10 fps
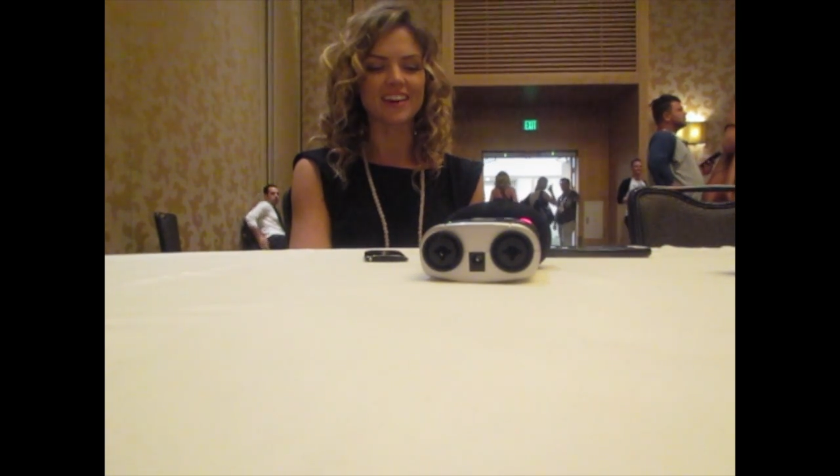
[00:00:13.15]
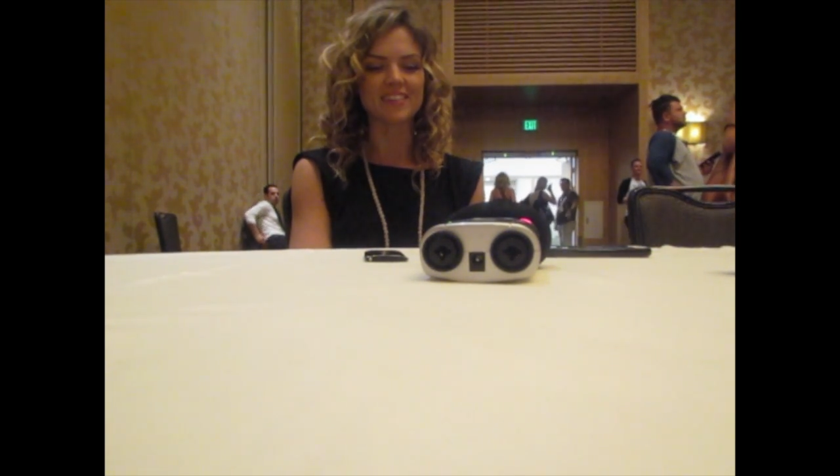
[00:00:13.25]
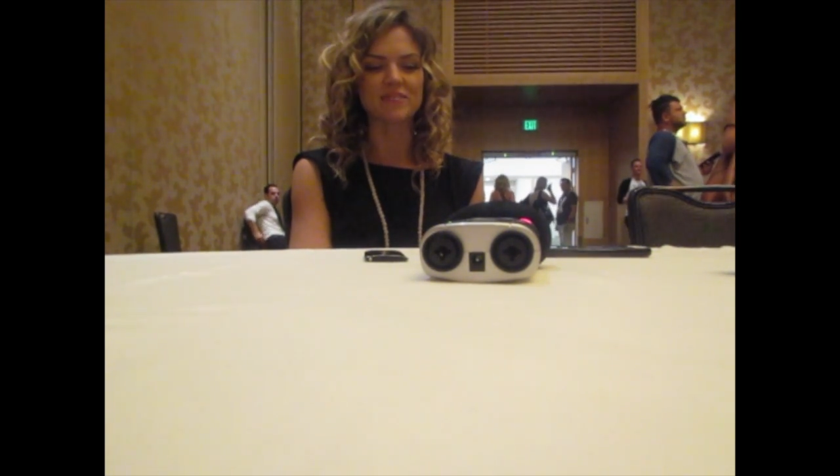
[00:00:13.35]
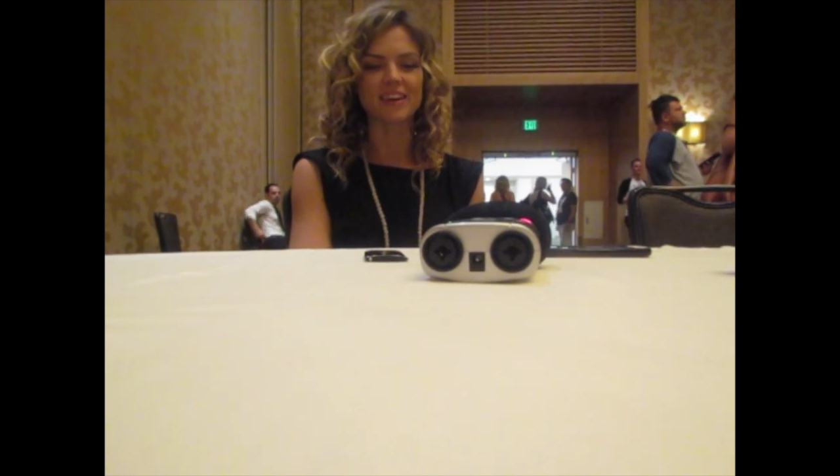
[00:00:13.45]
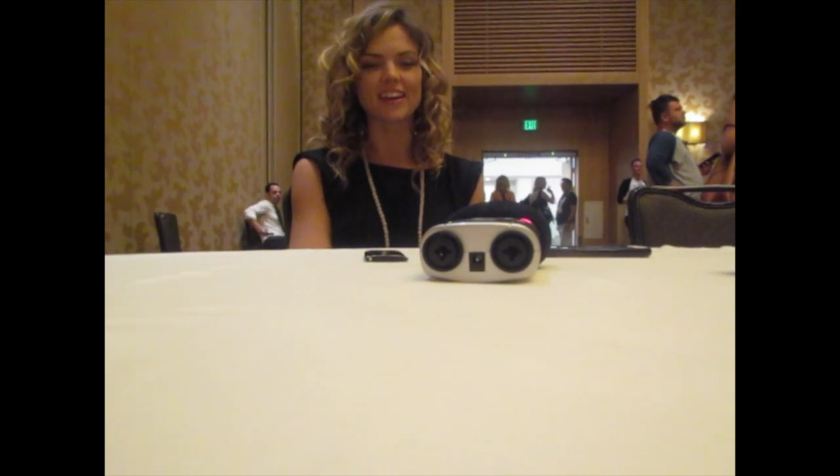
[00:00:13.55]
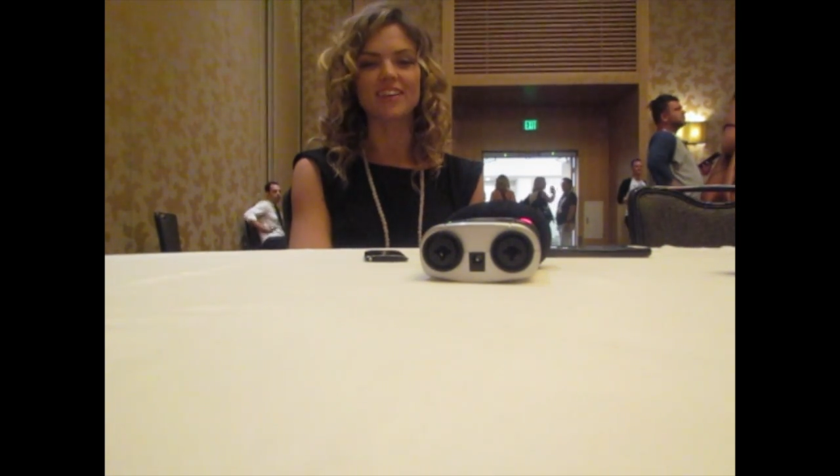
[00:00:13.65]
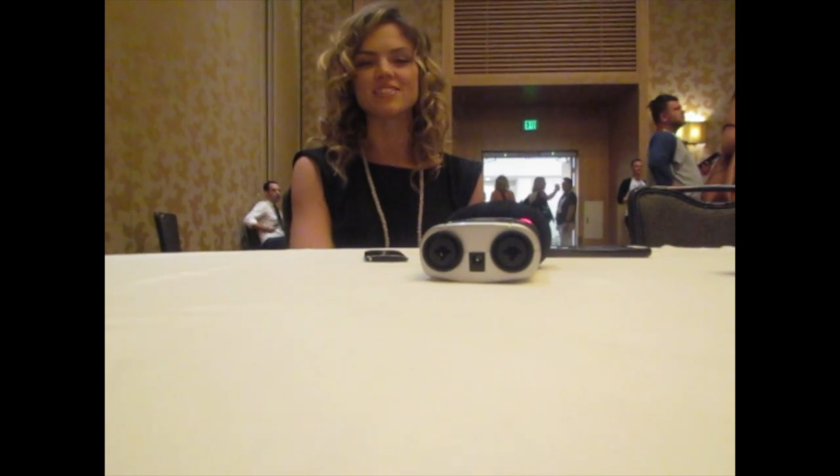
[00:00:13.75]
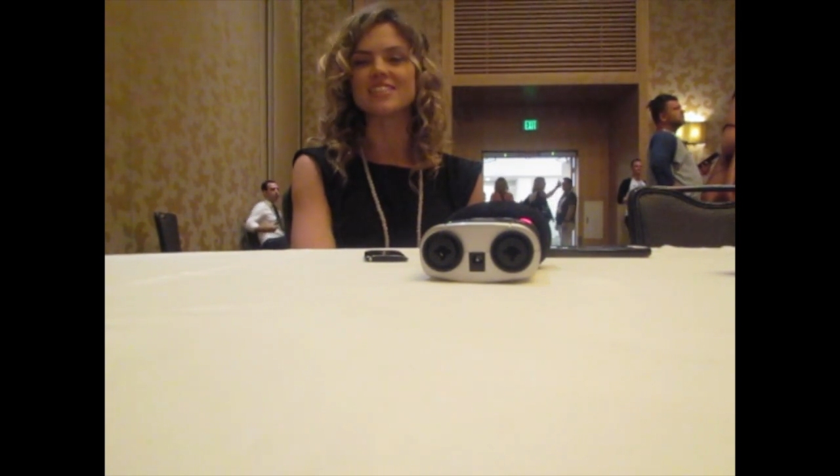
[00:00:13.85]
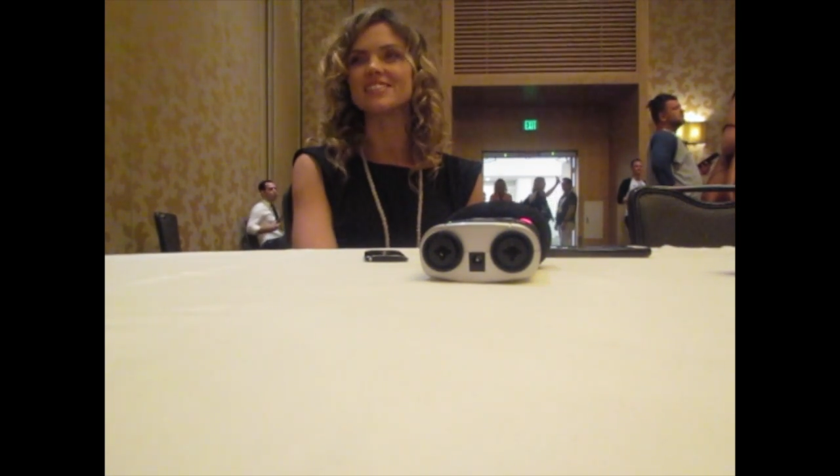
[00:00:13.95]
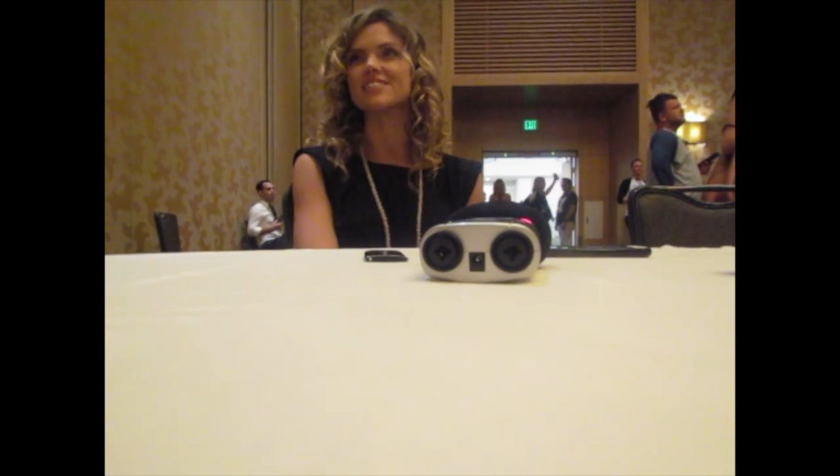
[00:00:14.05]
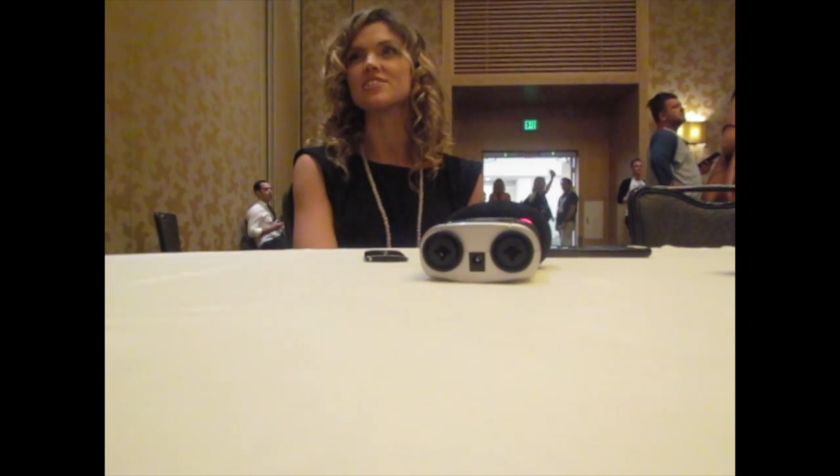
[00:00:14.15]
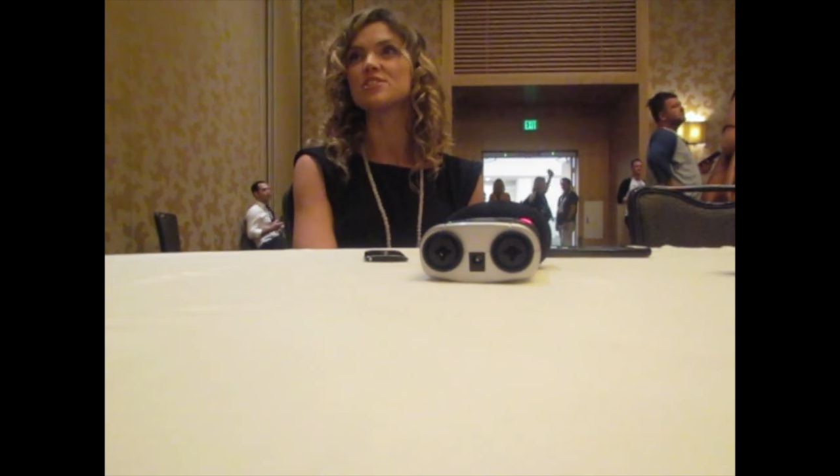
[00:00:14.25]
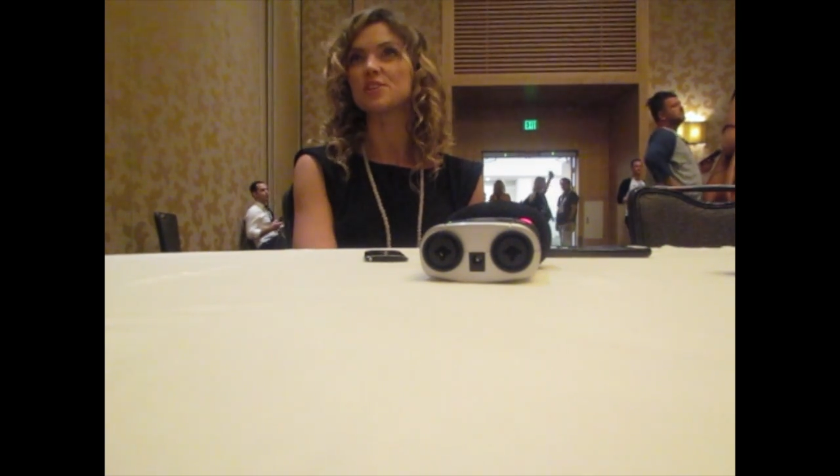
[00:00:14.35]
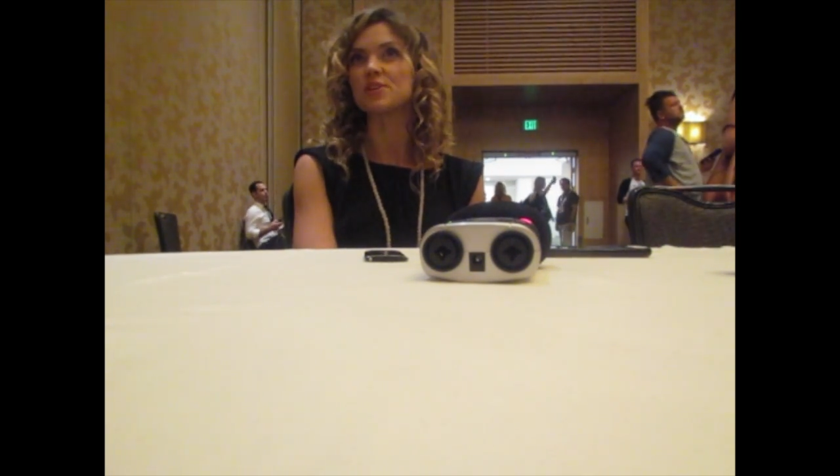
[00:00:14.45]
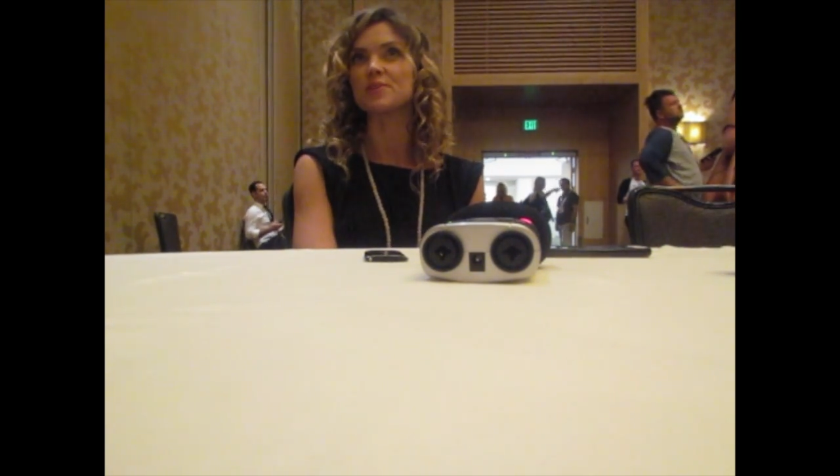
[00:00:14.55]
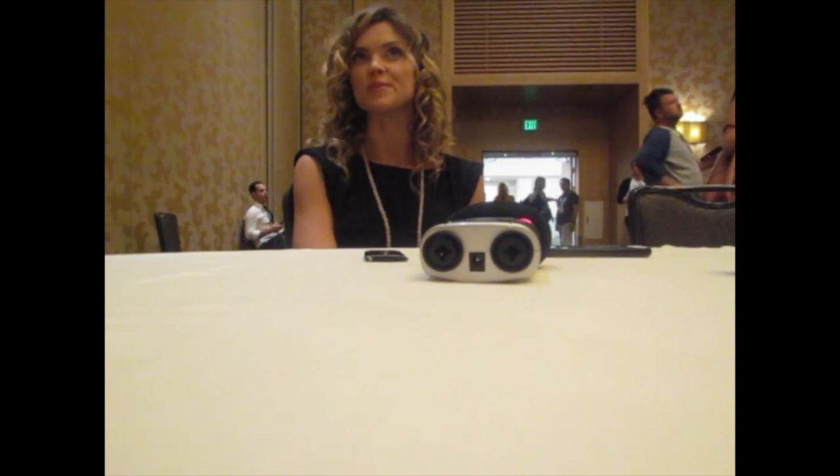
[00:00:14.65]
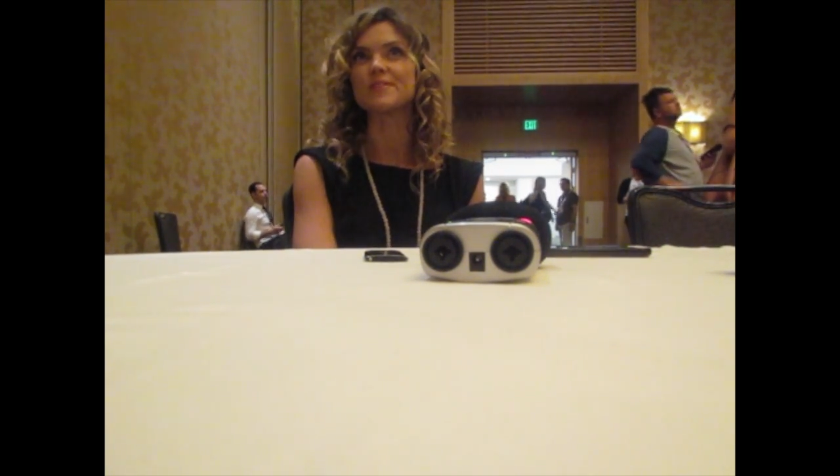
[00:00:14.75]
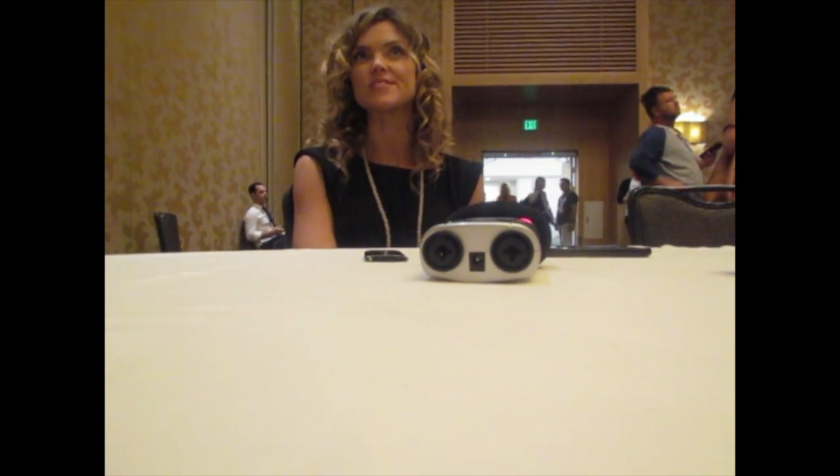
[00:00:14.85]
at the beginning of season 2.